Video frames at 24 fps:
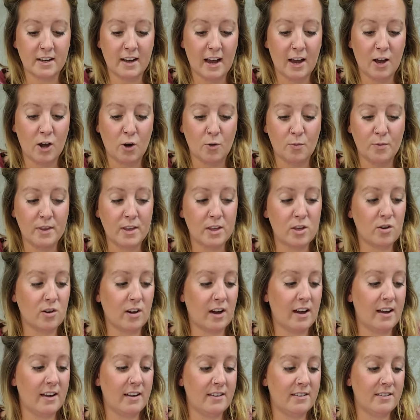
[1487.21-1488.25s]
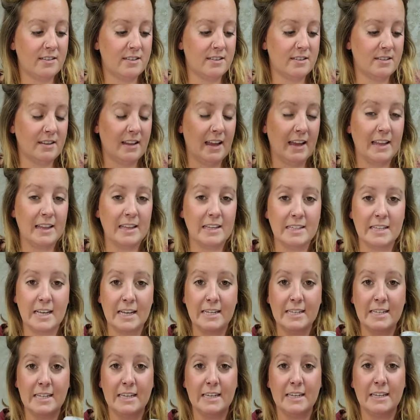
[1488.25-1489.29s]
I hope that you guys like this
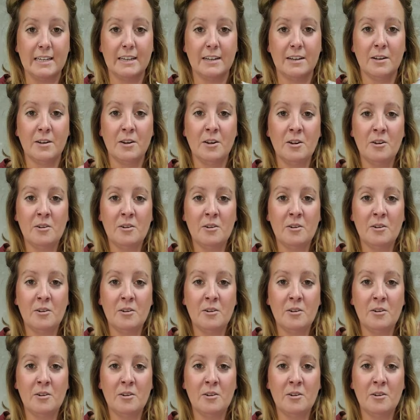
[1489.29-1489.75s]
idea.